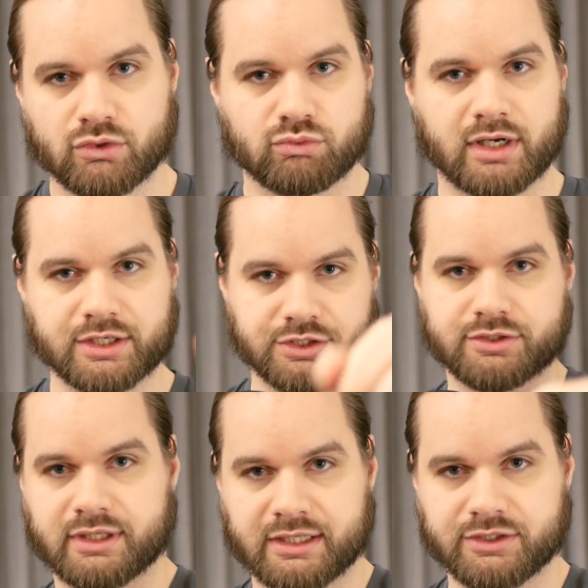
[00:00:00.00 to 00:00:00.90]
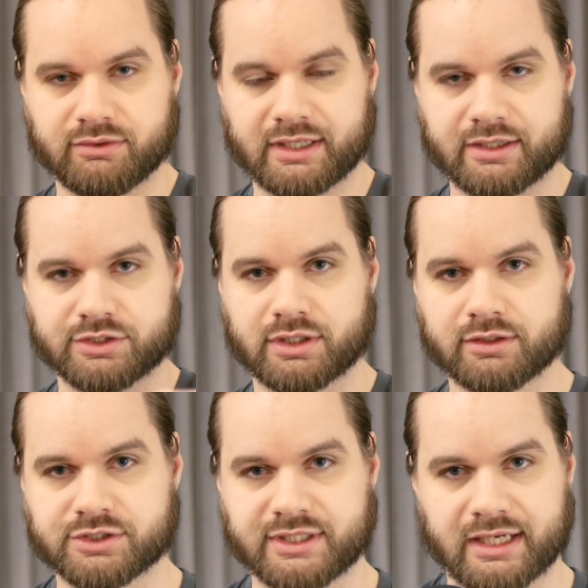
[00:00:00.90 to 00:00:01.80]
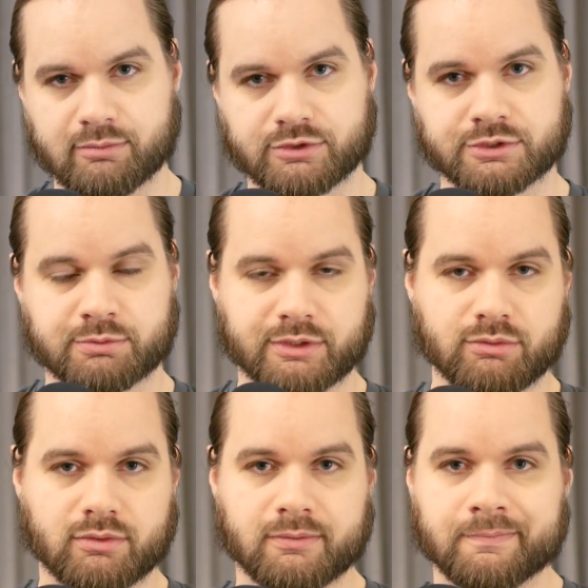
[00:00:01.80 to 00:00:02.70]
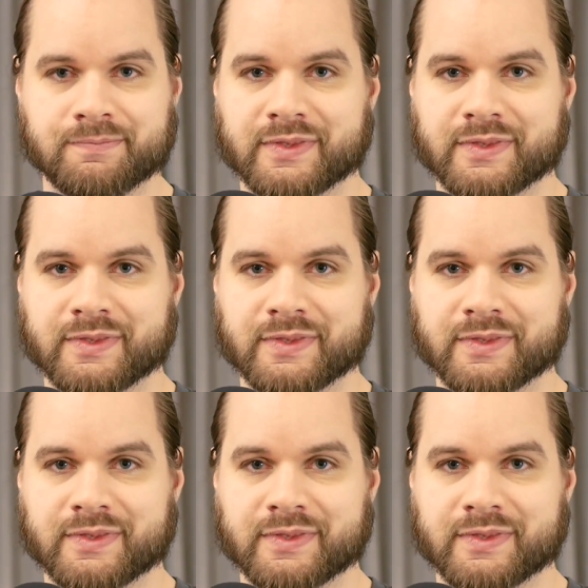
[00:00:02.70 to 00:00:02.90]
rush and do like a charge stab, which is pretty cool.